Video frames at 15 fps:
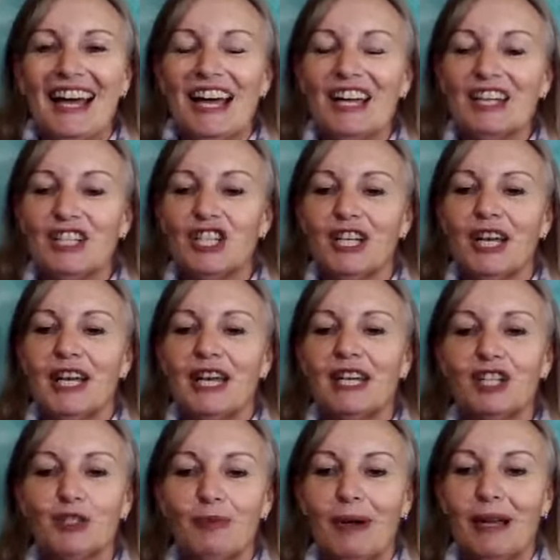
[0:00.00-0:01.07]
I
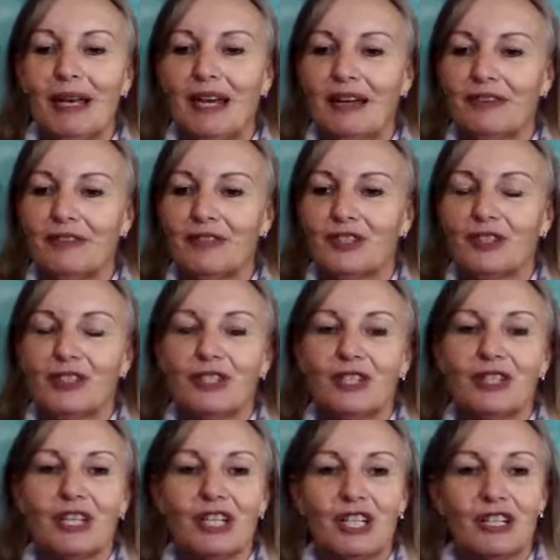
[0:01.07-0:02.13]
changed my life to
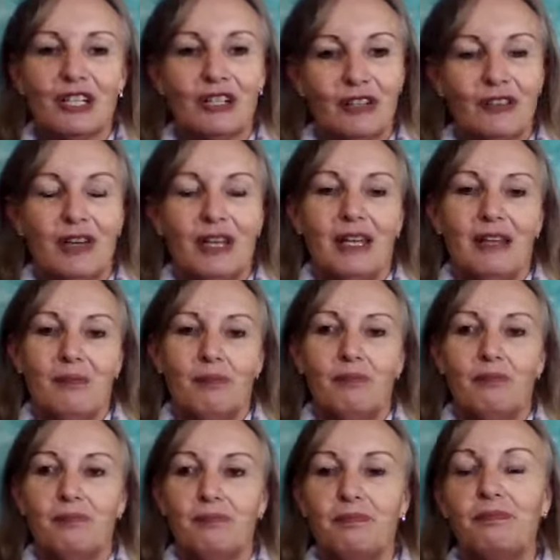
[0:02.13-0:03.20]
such a degree
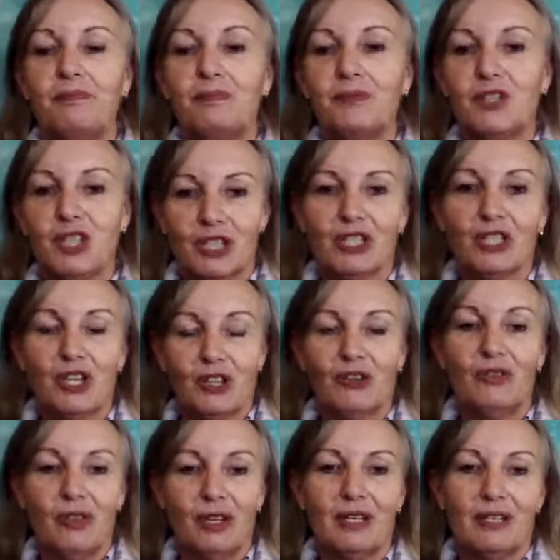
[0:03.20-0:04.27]
just
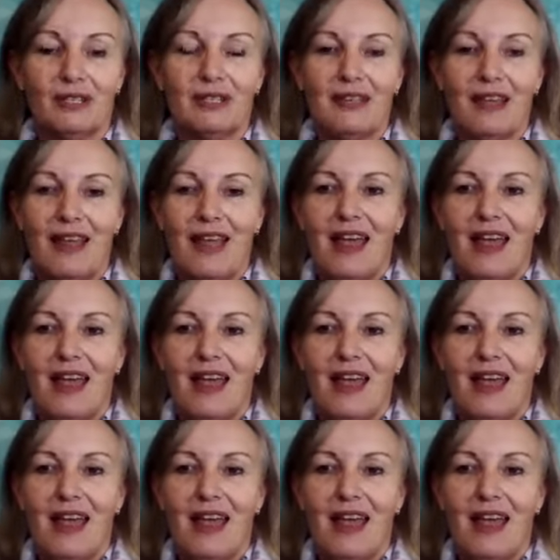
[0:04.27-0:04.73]
through this.